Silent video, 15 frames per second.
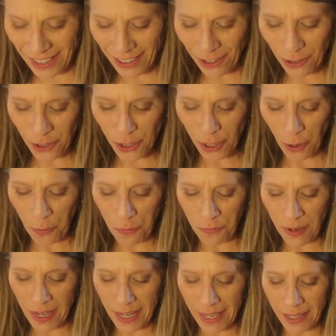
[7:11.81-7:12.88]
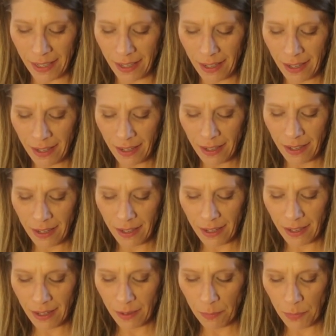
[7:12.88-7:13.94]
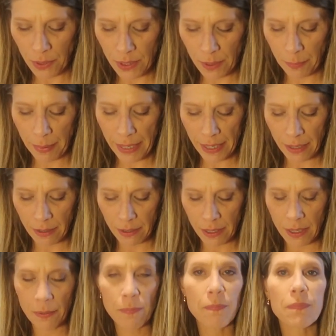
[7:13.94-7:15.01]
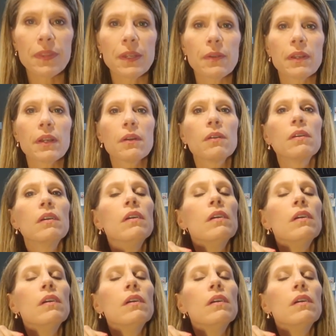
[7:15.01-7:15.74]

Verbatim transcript: these are so fun the back on it. There we go.